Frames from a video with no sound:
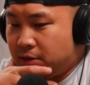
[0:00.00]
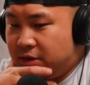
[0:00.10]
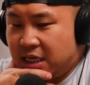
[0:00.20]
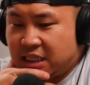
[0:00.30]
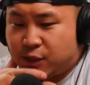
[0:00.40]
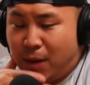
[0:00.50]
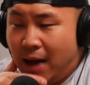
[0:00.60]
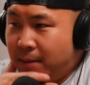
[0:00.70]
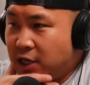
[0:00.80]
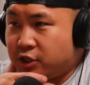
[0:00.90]
This is
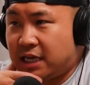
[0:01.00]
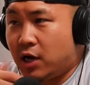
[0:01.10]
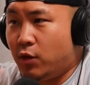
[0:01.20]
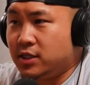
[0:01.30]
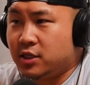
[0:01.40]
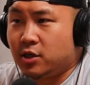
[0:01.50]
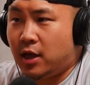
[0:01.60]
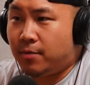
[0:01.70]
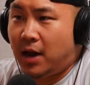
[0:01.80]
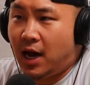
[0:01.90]
my major takeaways. This
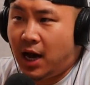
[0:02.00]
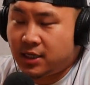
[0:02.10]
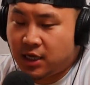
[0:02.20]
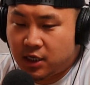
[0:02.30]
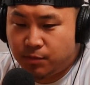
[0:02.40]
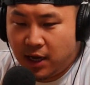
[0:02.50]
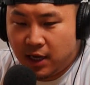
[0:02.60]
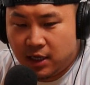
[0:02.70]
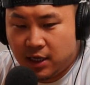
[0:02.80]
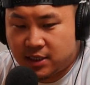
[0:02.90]
Closing is like my hot takes,
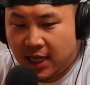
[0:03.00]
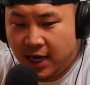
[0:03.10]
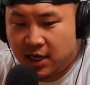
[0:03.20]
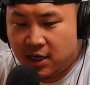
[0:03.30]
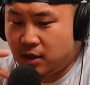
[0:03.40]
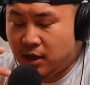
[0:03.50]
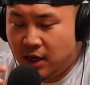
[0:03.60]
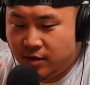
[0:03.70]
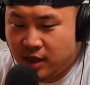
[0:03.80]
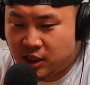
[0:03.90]
man. It's like,
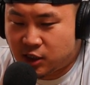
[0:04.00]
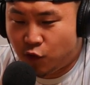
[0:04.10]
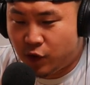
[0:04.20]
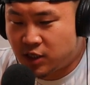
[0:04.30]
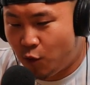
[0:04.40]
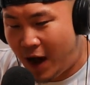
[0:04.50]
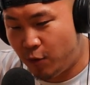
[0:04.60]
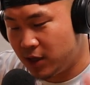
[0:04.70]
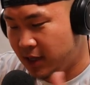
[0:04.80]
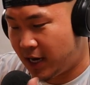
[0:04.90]
and this is the reason why
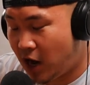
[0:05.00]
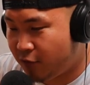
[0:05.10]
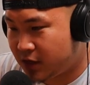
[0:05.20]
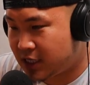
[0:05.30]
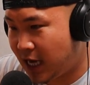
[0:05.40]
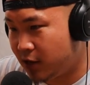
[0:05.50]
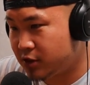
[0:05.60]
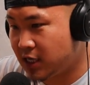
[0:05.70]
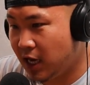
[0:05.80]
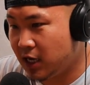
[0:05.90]
we let off with the title
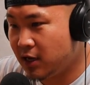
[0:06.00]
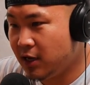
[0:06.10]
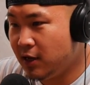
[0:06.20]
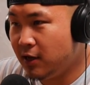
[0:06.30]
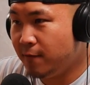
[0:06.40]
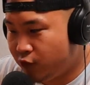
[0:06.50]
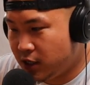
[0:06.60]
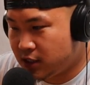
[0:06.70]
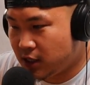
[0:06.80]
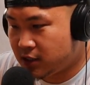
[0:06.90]
saying
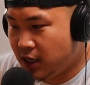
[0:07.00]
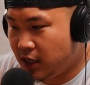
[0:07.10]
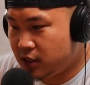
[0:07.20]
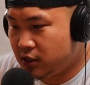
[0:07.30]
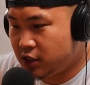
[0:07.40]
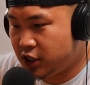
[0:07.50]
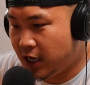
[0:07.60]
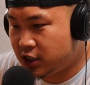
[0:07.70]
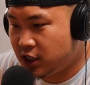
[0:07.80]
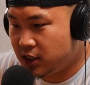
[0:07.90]
reasons that
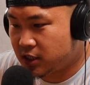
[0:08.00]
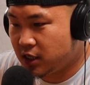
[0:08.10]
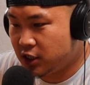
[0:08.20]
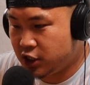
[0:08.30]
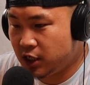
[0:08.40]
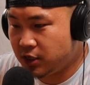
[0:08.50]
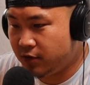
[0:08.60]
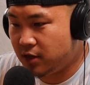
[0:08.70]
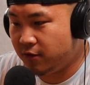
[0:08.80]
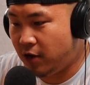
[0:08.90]
Shang-Chi is going to change
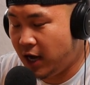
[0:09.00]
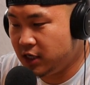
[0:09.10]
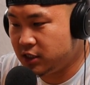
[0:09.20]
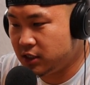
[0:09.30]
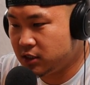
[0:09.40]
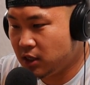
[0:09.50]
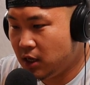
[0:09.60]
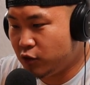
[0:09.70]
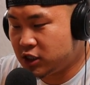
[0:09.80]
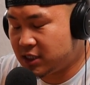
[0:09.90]
everything for Asians,
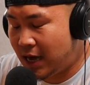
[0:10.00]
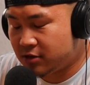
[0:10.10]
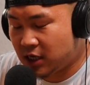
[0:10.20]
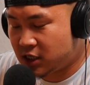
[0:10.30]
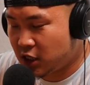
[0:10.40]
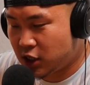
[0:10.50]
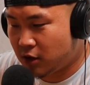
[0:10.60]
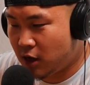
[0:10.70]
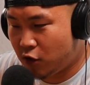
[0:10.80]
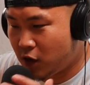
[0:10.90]
which sounds like such an
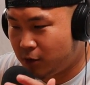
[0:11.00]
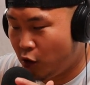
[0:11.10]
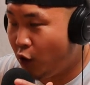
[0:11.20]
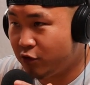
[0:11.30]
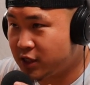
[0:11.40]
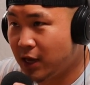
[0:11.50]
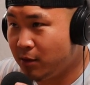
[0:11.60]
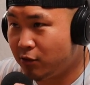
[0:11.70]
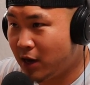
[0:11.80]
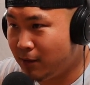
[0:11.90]
incredible
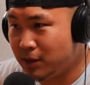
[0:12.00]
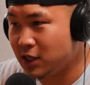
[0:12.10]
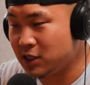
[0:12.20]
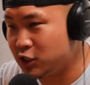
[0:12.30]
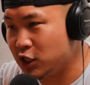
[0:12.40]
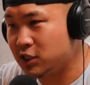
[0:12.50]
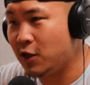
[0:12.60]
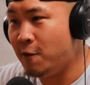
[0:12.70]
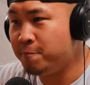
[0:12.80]
overstatement, right? Because it's just